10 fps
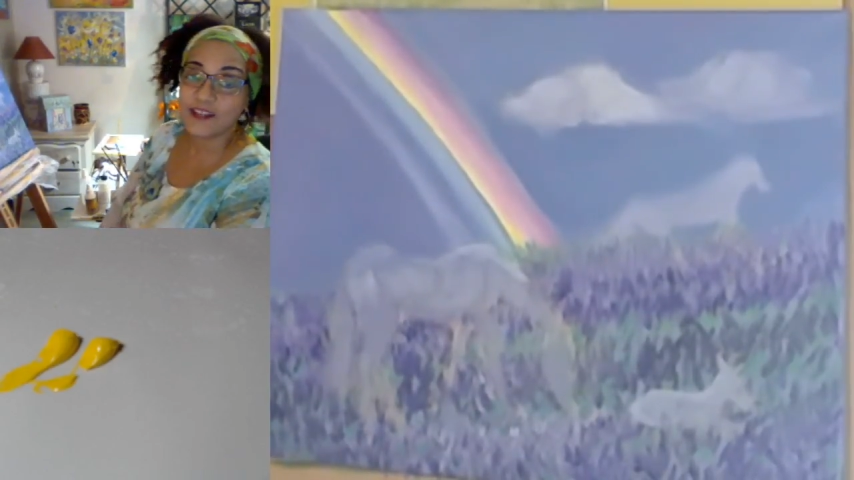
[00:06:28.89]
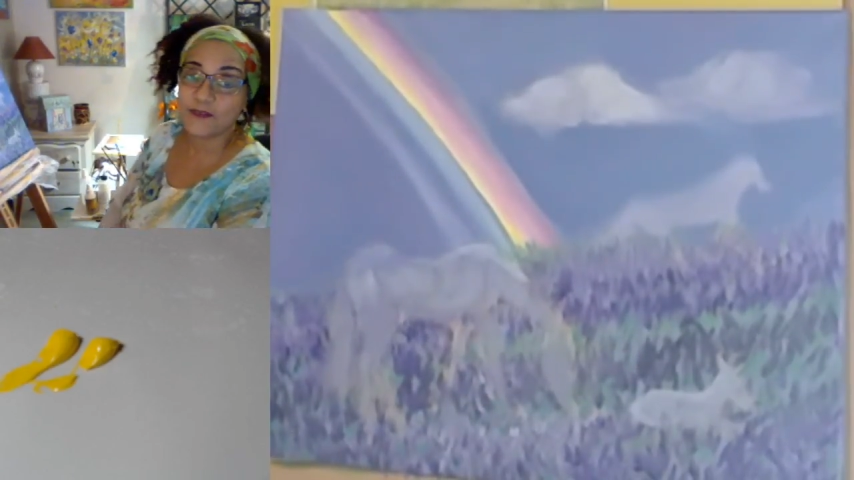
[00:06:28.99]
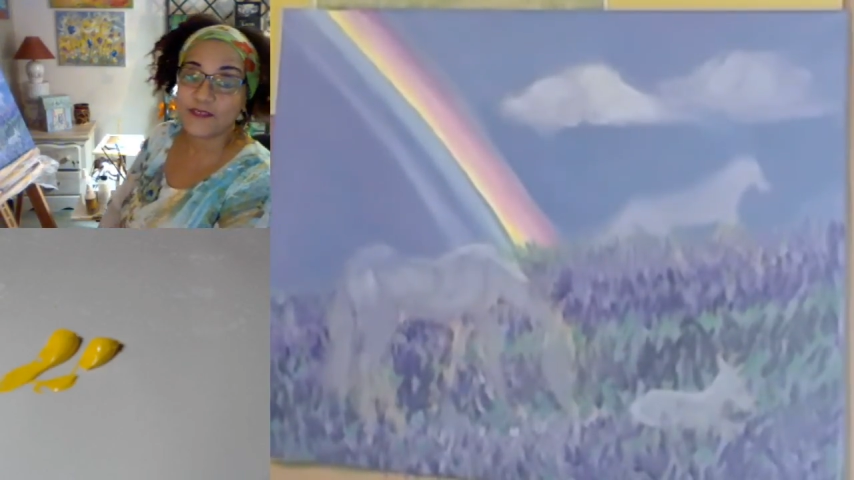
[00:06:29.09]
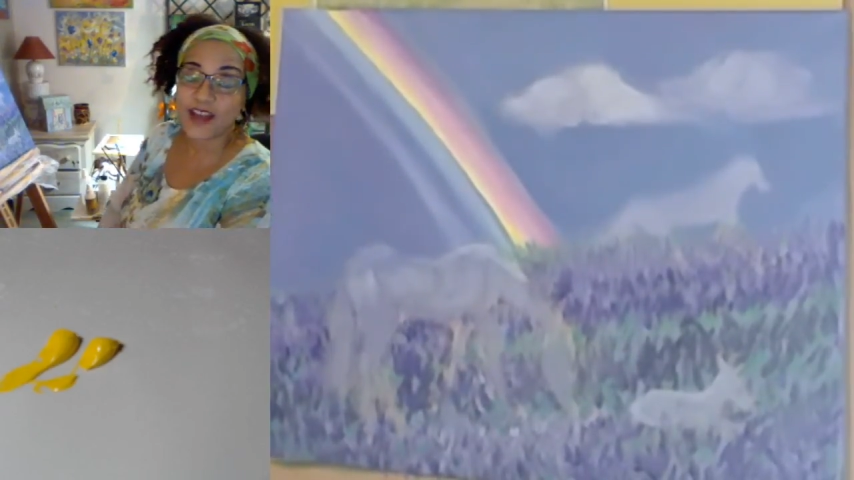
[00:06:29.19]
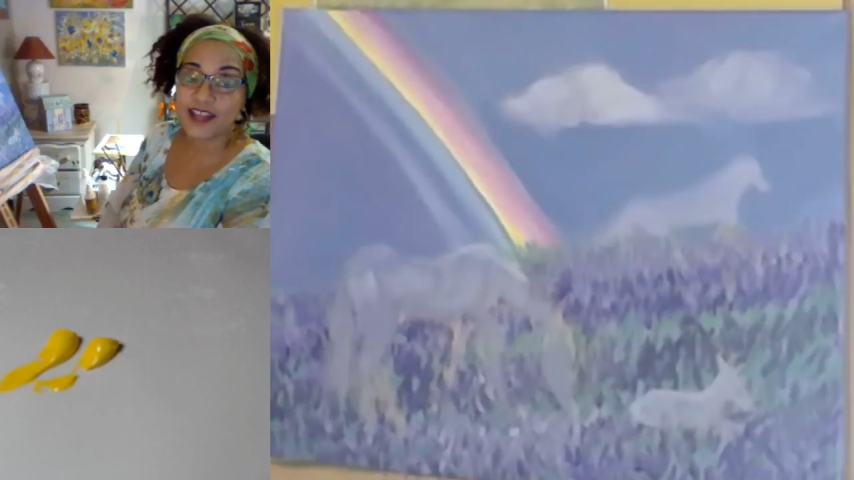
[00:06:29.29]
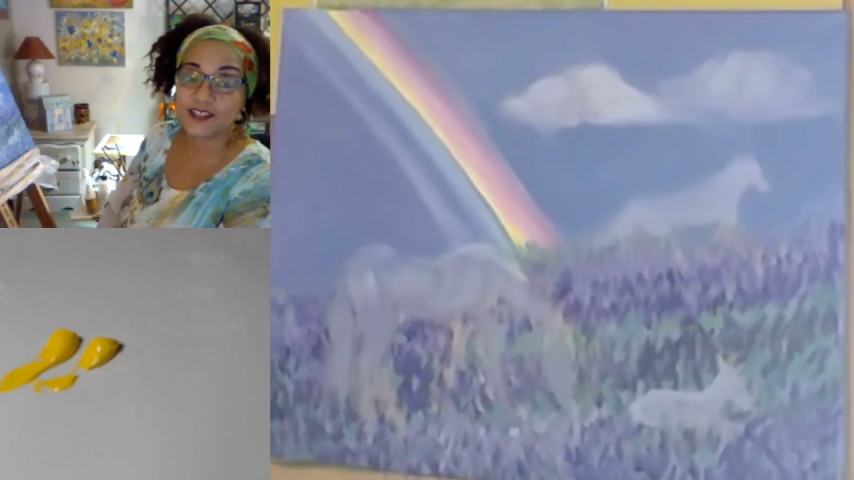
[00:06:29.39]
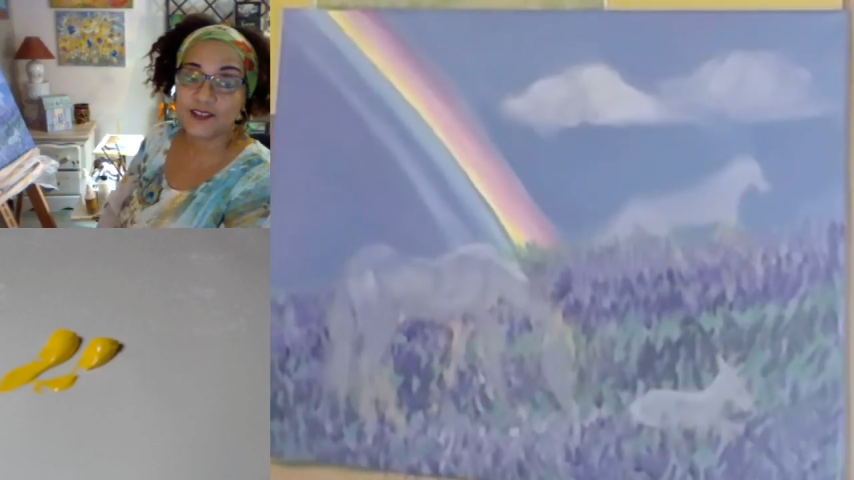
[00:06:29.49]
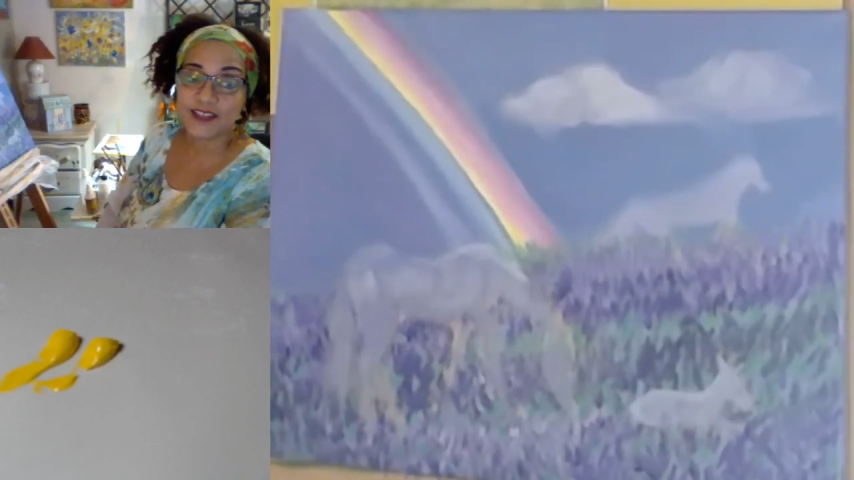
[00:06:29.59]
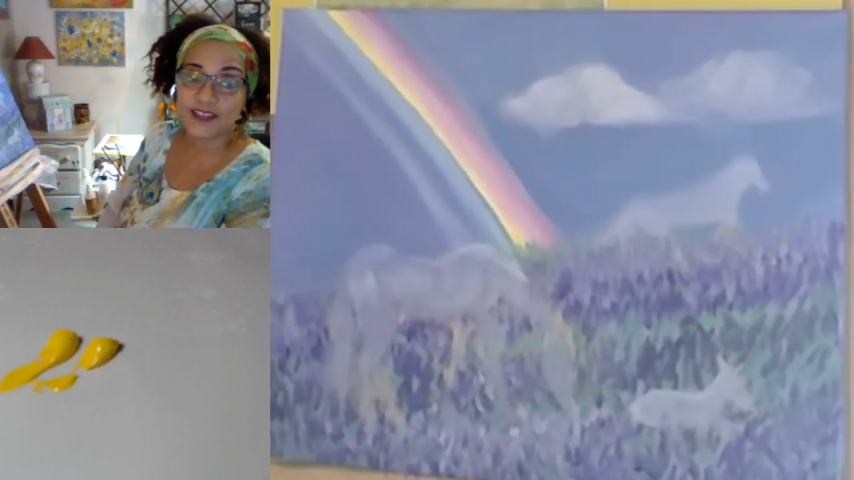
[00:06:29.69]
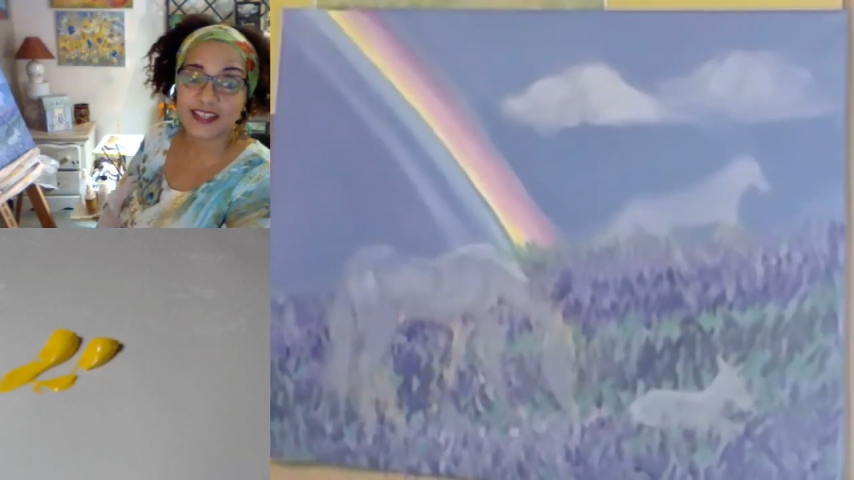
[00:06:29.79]
If I
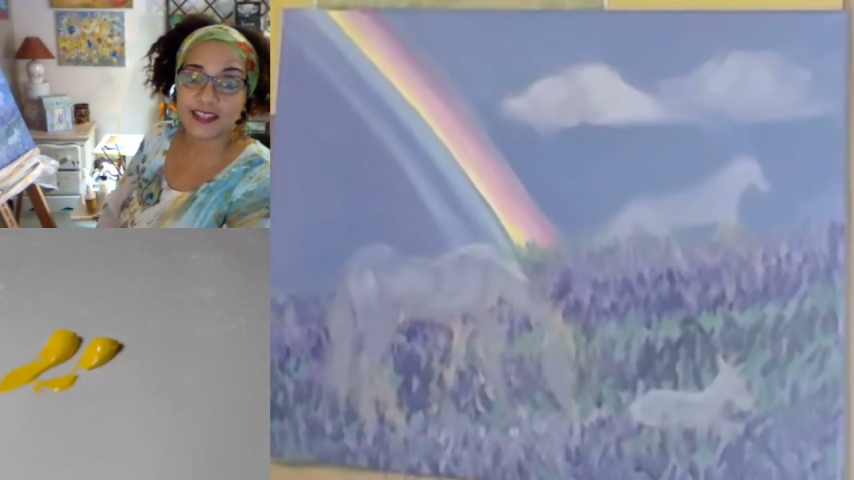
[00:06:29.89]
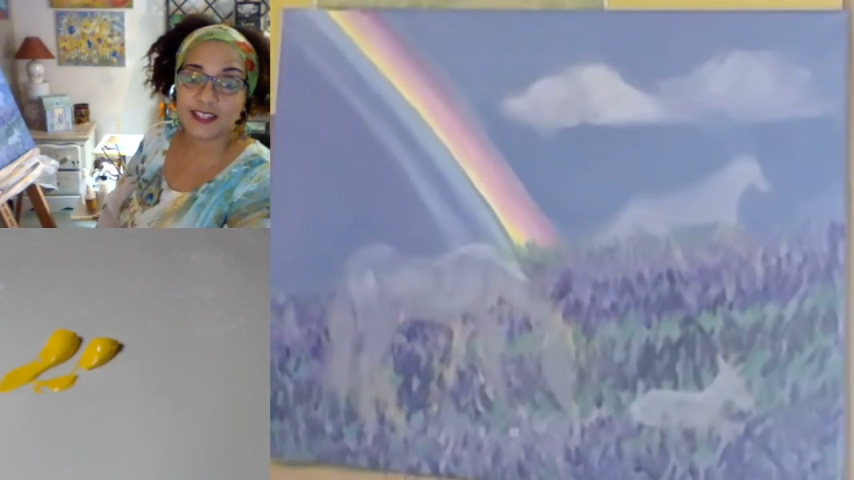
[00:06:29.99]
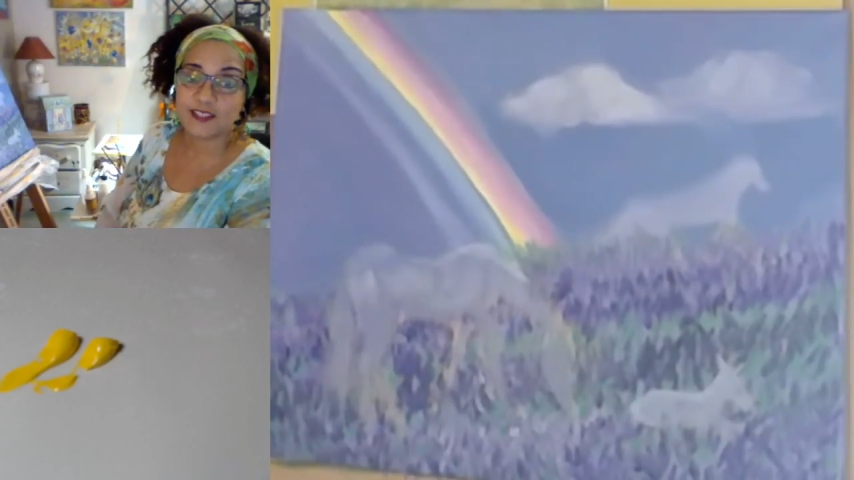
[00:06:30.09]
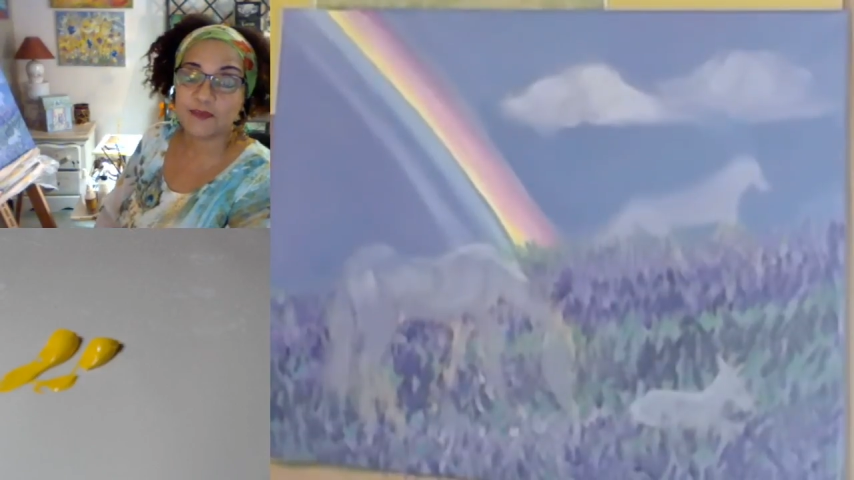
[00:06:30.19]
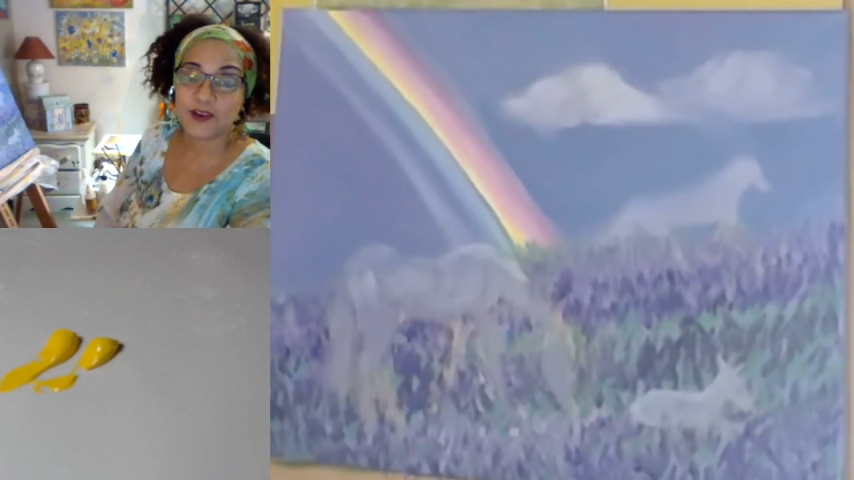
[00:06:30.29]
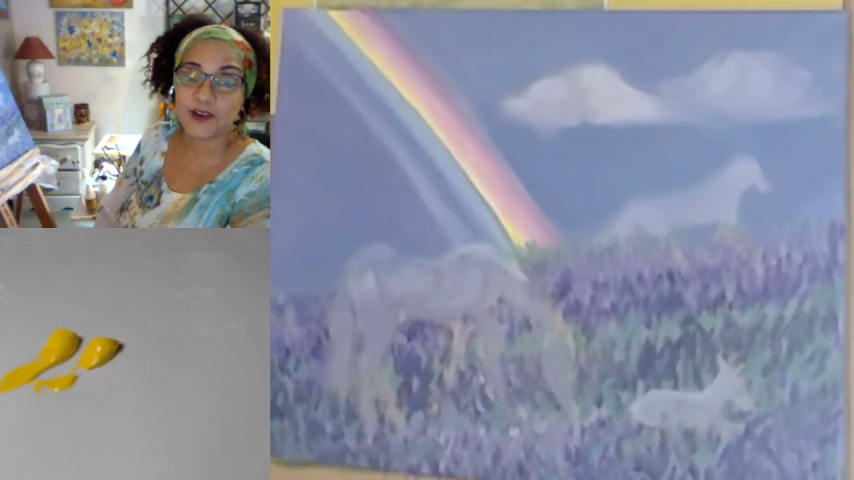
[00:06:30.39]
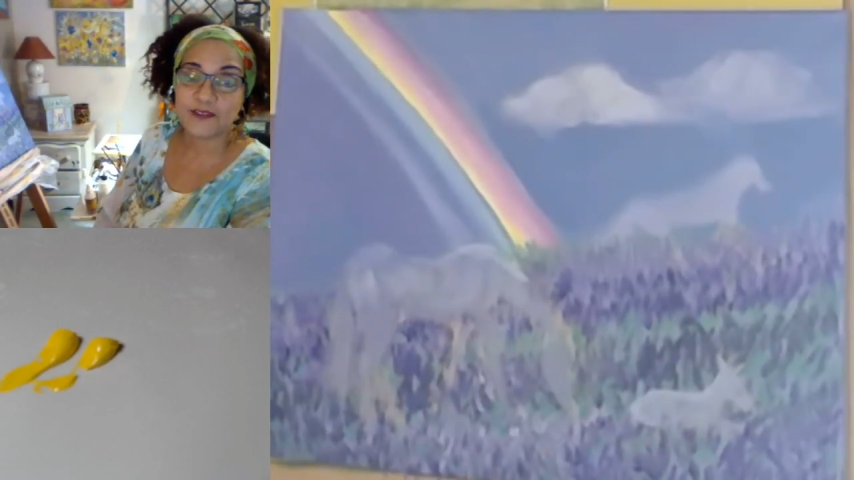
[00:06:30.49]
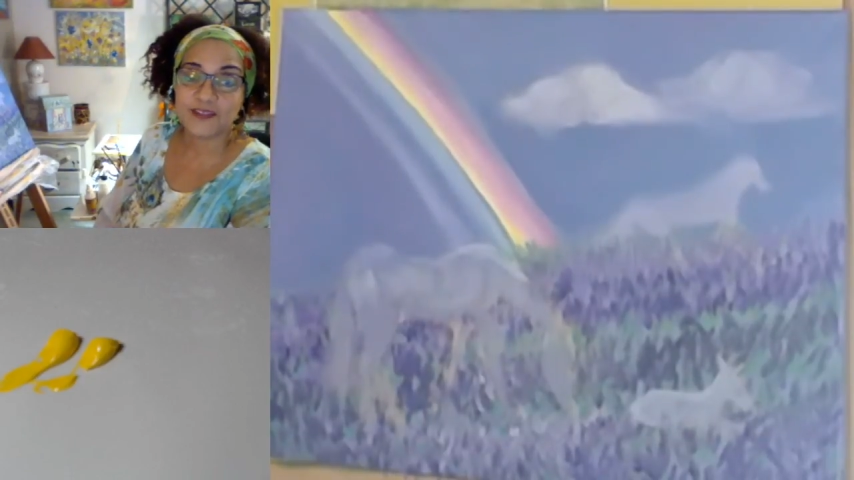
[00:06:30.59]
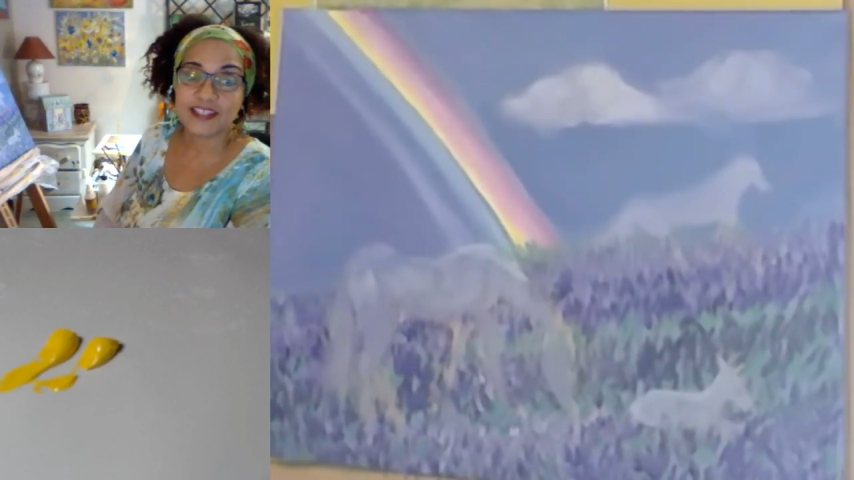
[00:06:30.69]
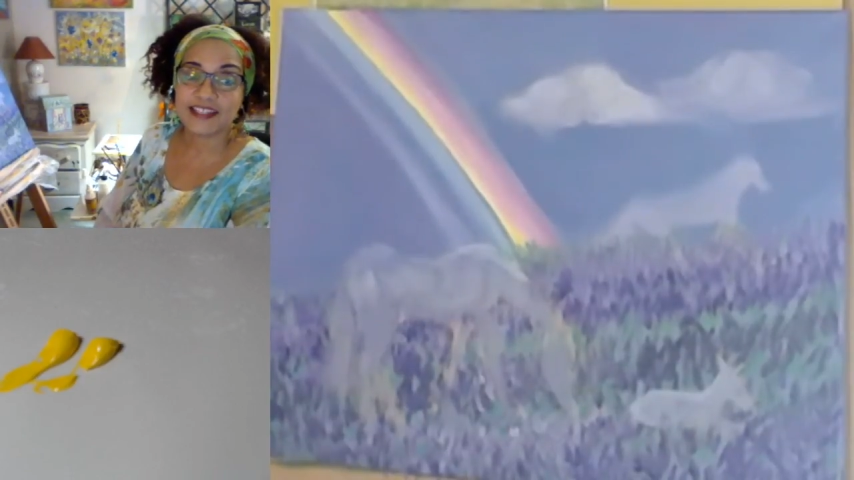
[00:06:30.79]
don't get things perfect,